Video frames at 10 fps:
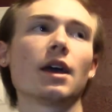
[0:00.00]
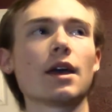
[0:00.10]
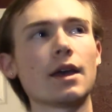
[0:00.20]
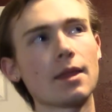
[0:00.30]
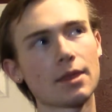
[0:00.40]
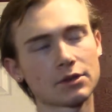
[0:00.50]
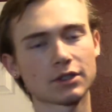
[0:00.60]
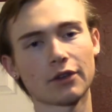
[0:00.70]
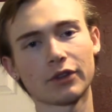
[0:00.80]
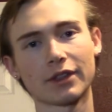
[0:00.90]
and
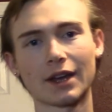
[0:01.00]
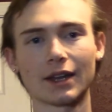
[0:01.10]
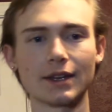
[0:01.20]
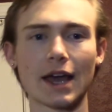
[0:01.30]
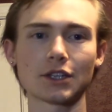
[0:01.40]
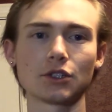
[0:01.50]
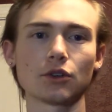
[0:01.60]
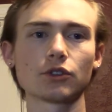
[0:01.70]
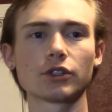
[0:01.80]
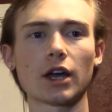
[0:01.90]
stuff like that at
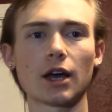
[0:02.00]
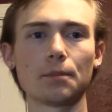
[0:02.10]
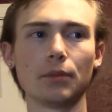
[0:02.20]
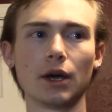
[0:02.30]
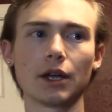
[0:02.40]
Nationals, but